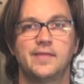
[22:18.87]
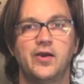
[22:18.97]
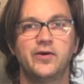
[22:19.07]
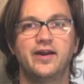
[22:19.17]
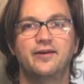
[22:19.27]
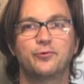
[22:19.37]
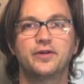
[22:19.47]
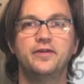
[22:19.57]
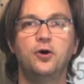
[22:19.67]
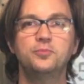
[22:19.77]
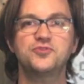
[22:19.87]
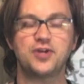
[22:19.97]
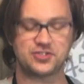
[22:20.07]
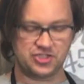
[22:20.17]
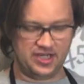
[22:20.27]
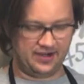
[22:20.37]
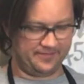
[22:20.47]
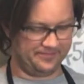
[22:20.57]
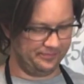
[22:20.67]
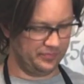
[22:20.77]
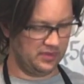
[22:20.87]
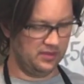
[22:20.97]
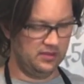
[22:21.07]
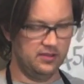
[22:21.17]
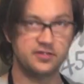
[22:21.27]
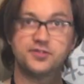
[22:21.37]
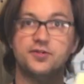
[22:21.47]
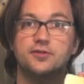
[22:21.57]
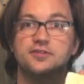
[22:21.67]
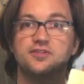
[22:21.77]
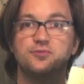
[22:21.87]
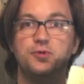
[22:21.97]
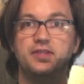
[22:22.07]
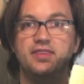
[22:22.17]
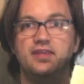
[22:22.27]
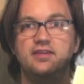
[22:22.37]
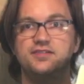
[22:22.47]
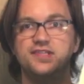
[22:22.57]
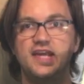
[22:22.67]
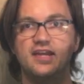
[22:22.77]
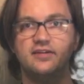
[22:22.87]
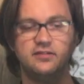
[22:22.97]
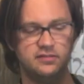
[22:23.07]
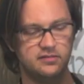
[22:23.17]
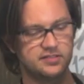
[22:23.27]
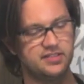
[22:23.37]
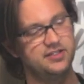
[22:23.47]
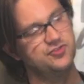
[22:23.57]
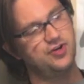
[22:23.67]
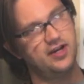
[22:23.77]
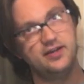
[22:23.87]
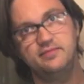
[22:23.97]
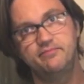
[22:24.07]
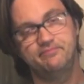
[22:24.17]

All right, we're in the home stretch now. So this is what the sienna looks like dried.